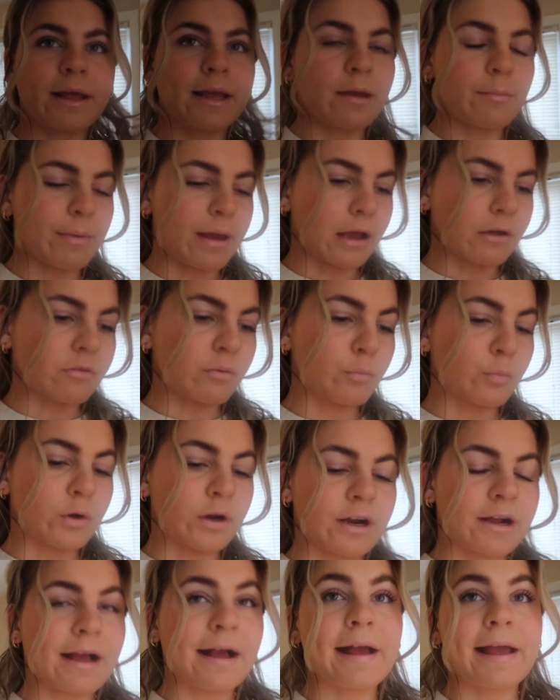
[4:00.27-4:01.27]
I get back from
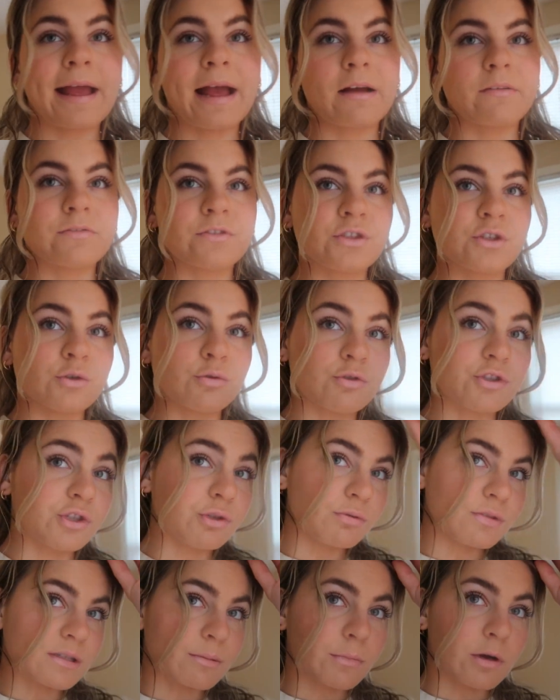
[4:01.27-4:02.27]
work, I have to
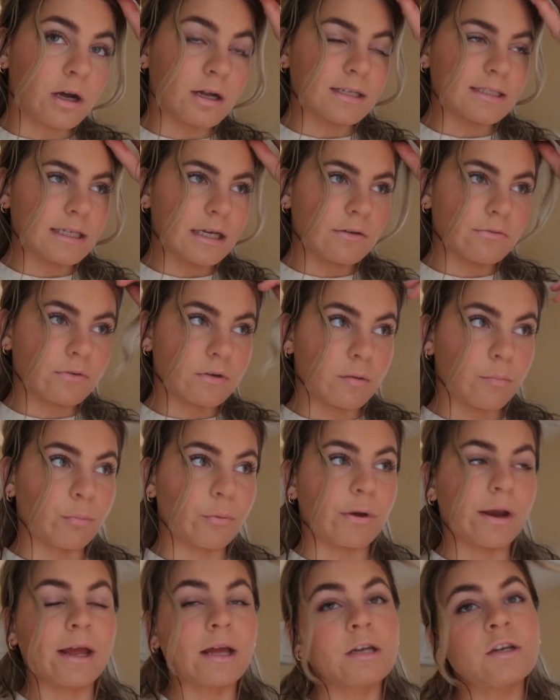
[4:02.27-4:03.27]
shoot some content for a
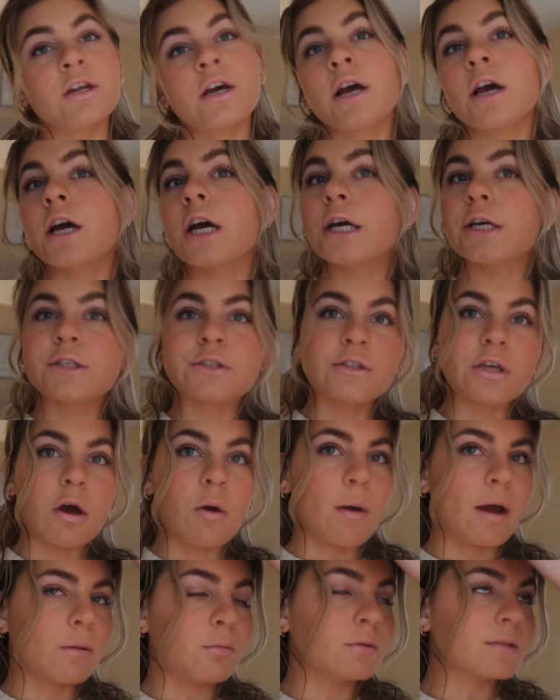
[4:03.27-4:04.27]
brand,
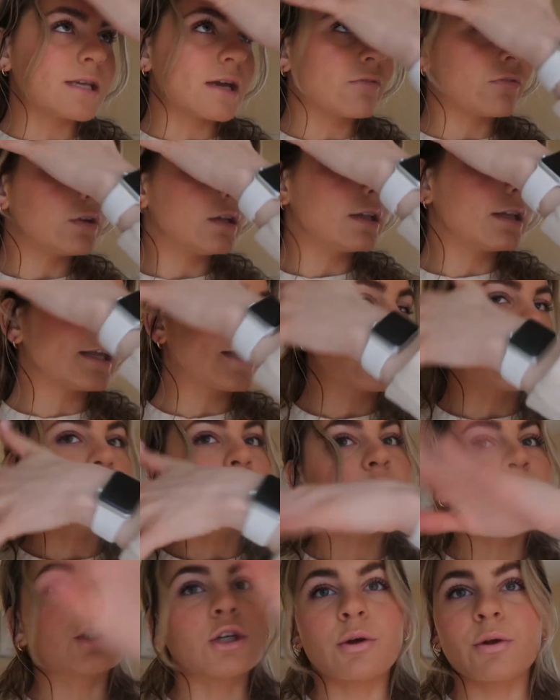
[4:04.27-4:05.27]
so I will
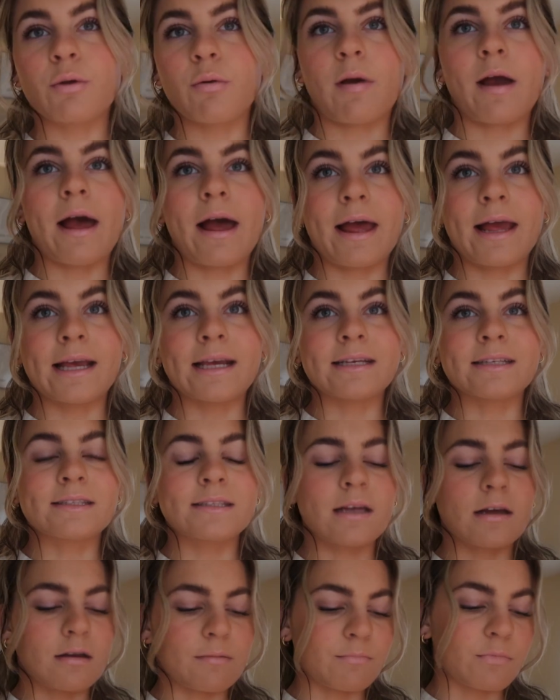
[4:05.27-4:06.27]
definitely show you
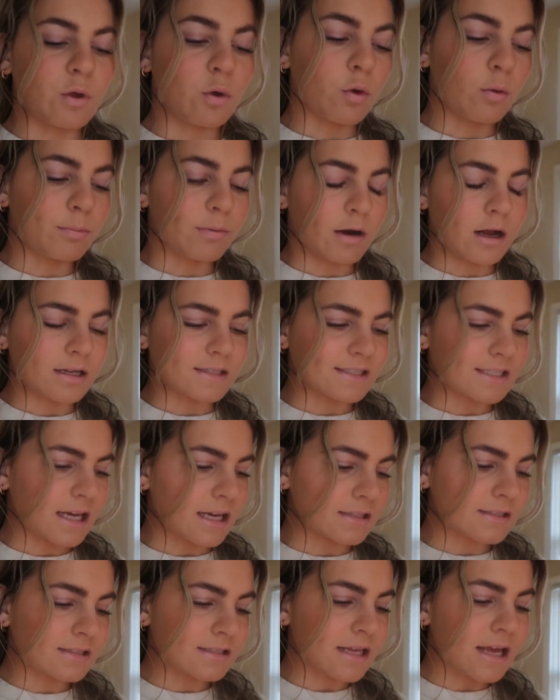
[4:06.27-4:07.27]
guys the whole
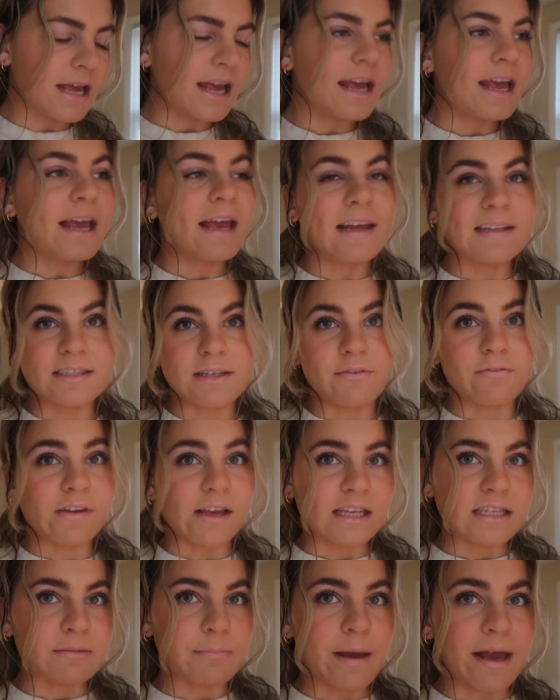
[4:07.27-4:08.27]
process. It's a
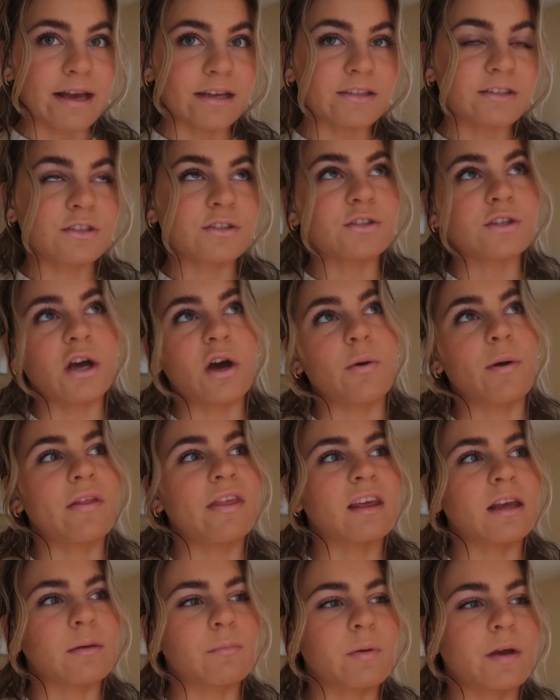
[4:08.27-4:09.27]
face mask, so I
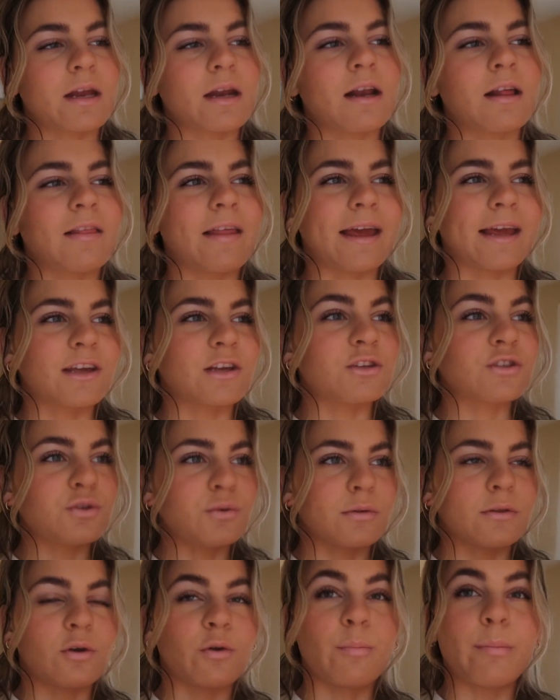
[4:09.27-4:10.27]
think I'm gonna
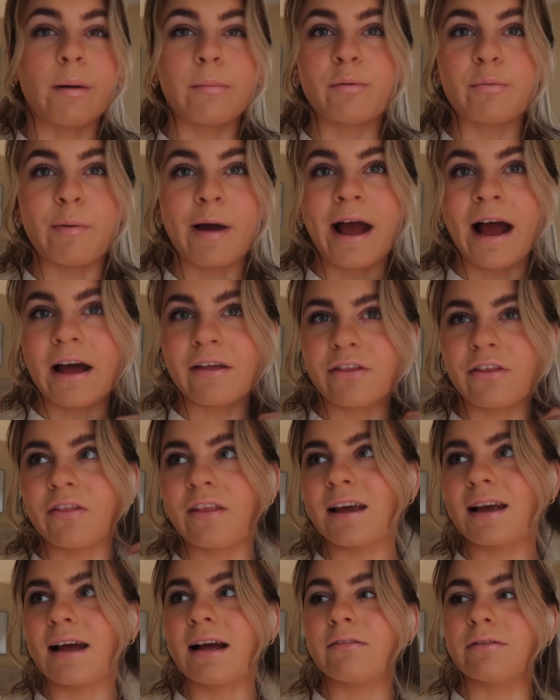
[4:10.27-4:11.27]
do a little bubble bath
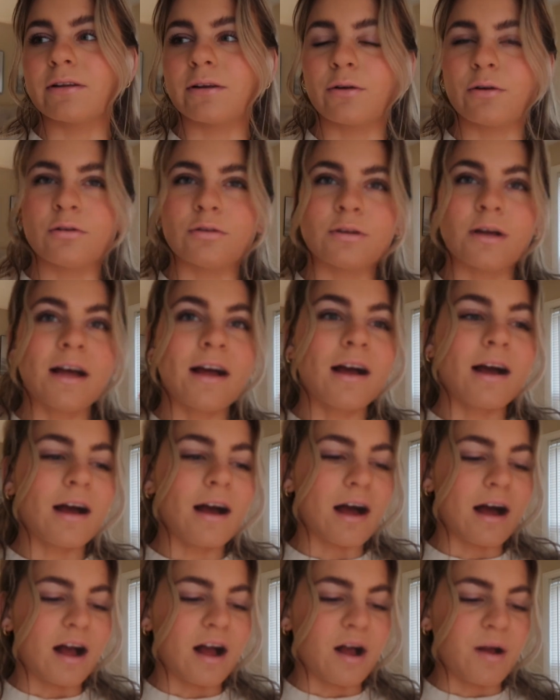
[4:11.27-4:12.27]
and have a little
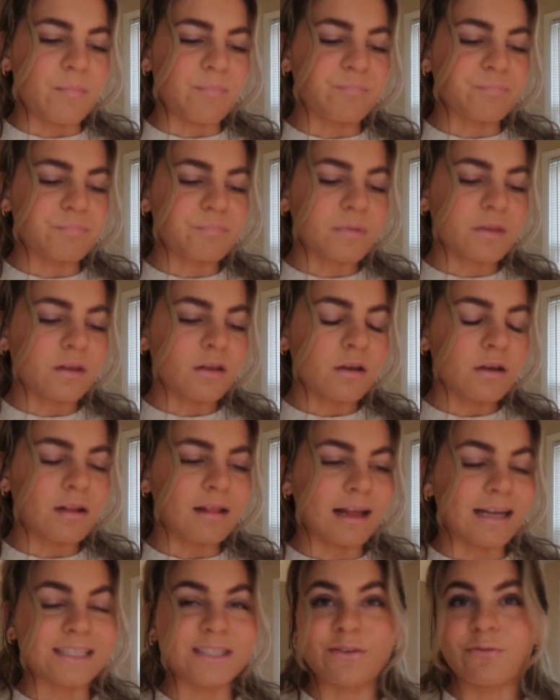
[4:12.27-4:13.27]

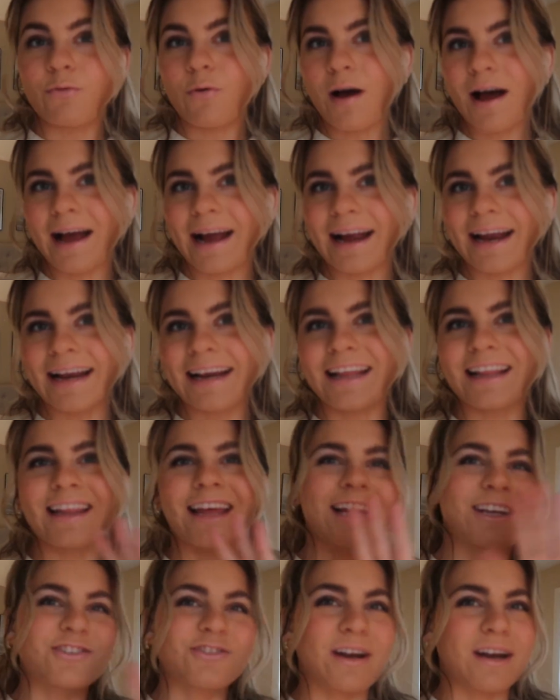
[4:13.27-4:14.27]
glass of wine
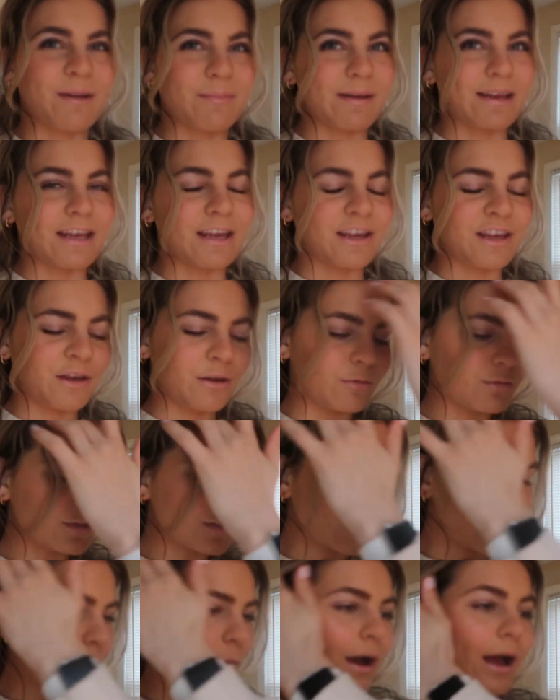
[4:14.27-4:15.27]
and try to make it
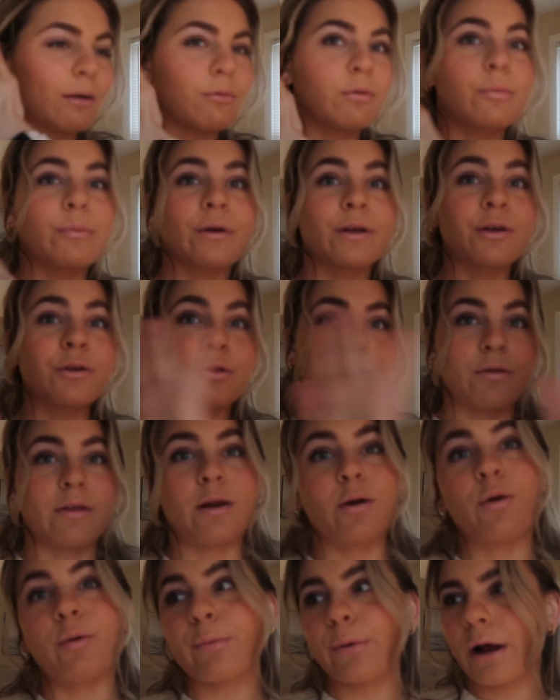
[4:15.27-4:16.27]
cute. So I will bring you through
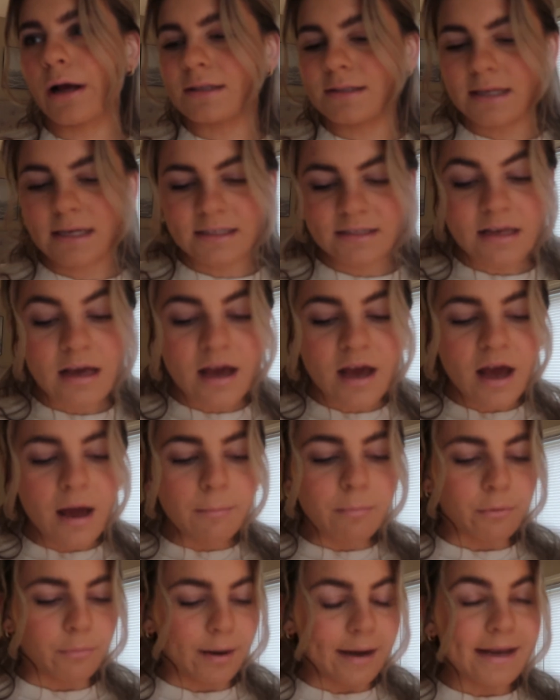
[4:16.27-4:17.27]
that whole process,
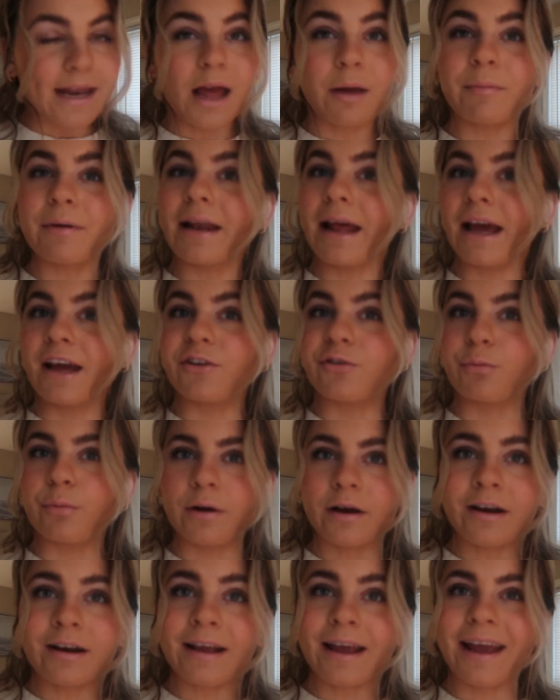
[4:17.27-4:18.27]
but right now I'm gonna head to
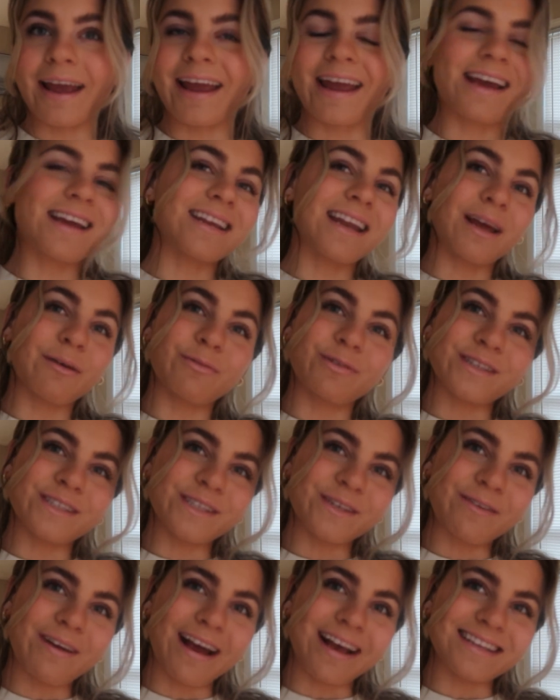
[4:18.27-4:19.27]
work and I will
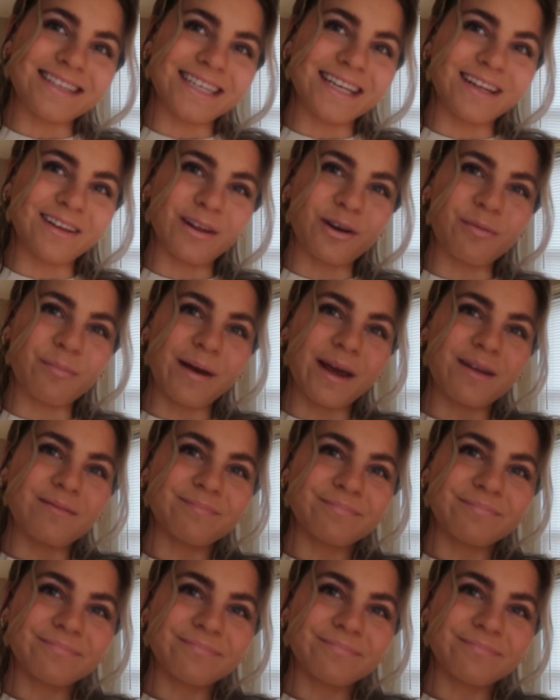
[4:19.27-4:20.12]
see you guys in a little bit.